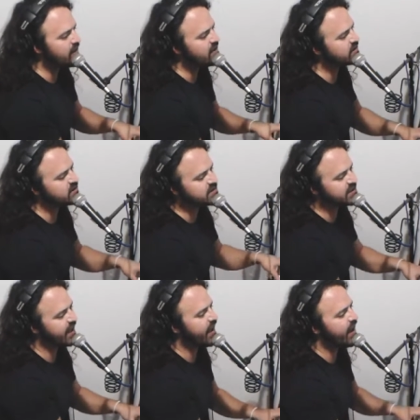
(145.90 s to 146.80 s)

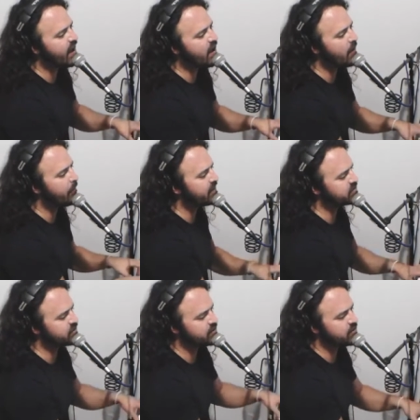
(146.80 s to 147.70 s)
but
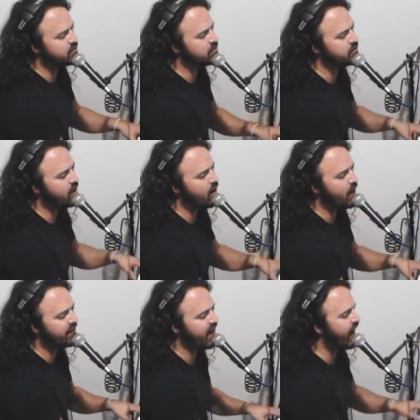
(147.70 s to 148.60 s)
you know
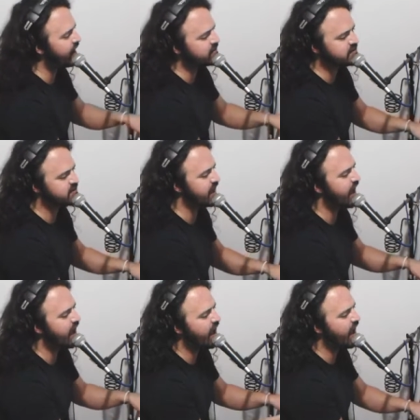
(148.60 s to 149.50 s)
what they
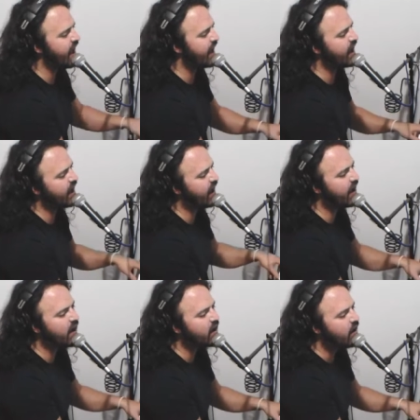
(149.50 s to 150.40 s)

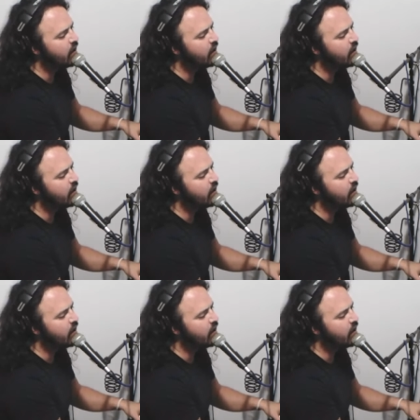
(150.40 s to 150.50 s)
say.